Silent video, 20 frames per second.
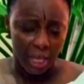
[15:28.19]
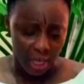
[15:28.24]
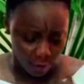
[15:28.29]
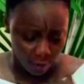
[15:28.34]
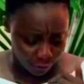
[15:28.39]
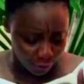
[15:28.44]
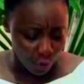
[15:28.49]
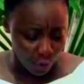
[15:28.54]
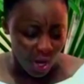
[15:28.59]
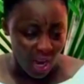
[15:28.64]

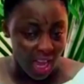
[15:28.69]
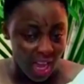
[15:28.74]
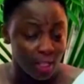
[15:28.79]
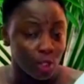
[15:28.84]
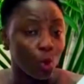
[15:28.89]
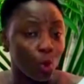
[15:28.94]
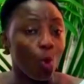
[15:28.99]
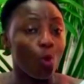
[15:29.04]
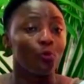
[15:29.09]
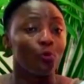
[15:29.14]
If you
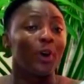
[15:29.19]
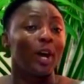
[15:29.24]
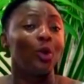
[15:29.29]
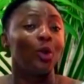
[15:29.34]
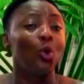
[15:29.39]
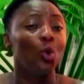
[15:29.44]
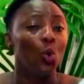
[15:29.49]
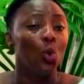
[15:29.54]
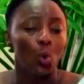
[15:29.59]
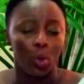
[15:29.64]
can't
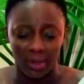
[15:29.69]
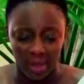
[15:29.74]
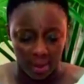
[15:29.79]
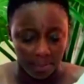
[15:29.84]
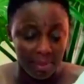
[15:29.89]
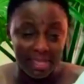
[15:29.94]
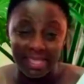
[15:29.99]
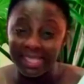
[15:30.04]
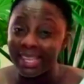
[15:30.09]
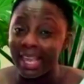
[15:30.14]
overlook
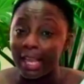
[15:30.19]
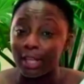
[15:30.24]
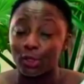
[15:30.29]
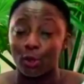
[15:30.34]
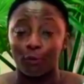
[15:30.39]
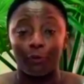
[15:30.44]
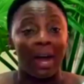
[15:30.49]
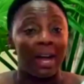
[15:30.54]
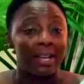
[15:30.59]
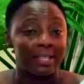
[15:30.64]
the
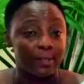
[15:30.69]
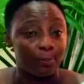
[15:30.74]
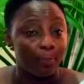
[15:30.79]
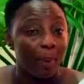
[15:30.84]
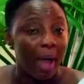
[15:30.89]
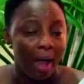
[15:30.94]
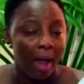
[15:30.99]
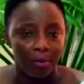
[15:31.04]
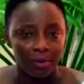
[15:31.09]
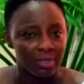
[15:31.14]
mistakes of our
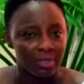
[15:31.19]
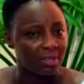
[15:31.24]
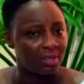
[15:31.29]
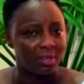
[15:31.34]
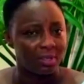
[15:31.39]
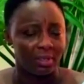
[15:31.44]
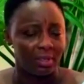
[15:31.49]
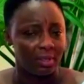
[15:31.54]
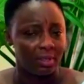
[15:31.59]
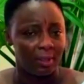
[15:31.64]
spouse,
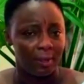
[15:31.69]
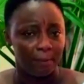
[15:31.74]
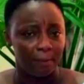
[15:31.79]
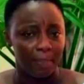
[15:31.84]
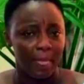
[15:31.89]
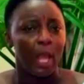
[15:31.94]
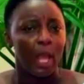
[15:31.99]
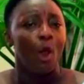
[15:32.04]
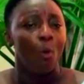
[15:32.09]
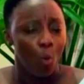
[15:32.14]

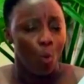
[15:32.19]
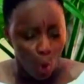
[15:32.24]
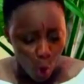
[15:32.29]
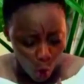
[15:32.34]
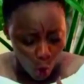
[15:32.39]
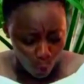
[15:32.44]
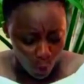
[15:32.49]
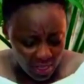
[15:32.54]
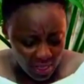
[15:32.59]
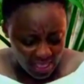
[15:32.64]
we
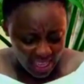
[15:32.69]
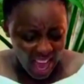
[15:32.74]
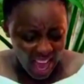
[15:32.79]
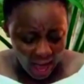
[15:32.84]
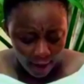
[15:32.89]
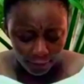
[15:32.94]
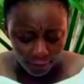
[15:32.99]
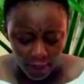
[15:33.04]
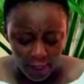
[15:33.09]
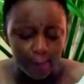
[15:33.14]
always
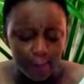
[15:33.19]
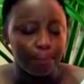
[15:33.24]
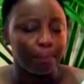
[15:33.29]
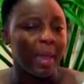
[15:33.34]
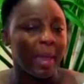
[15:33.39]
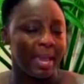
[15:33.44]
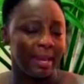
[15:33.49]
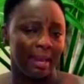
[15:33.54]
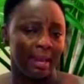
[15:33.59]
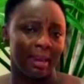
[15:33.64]
have this
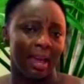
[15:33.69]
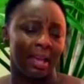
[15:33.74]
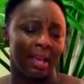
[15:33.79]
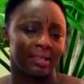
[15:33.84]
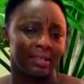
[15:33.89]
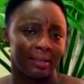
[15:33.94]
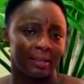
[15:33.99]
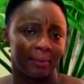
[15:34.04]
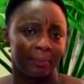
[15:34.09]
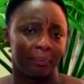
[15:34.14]
pain in
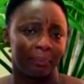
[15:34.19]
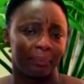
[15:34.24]
us.